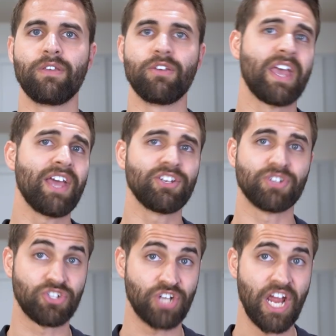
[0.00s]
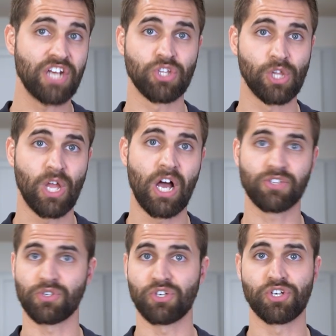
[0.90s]
You can't just change the
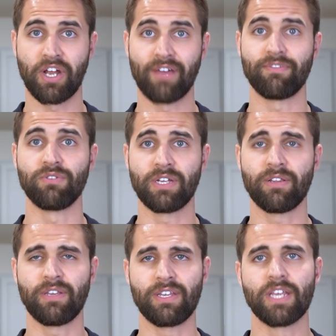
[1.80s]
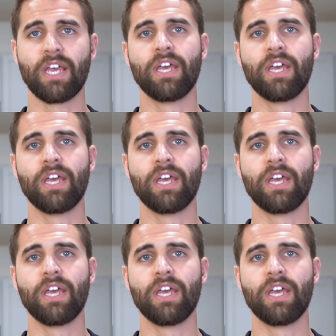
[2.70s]
locks or shut off utilities.